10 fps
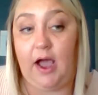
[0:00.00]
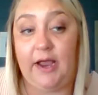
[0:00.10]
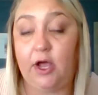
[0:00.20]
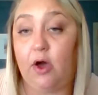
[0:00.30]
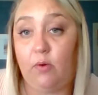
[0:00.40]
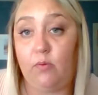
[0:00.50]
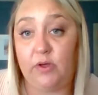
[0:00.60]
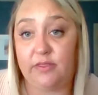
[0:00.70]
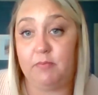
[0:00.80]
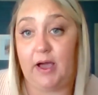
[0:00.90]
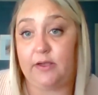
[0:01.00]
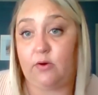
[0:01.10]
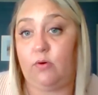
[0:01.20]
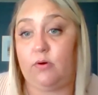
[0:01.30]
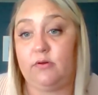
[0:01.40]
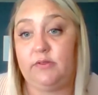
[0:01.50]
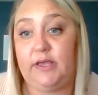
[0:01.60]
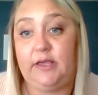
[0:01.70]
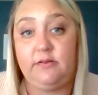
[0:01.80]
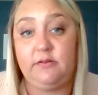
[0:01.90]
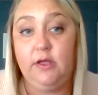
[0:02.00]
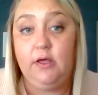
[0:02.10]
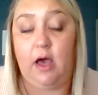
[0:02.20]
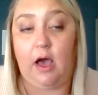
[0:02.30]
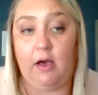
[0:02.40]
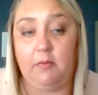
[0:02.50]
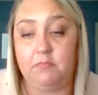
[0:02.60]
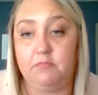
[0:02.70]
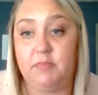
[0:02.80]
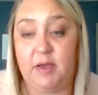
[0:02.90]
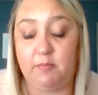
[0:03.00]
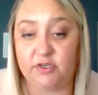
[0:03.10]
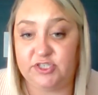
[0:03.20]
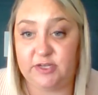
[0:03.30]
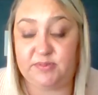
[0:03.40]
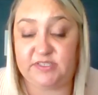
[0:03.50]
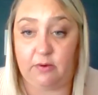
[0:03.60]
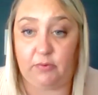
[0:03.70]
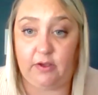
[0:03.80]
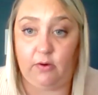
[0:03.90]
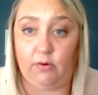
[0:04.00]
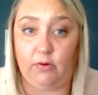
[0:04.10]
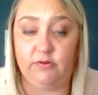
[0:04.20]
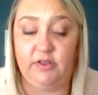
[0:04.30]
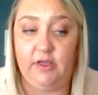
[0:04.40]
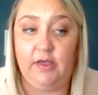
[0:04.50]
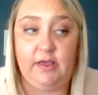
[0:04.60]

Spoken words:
I know with my quarterly memberships that we hold,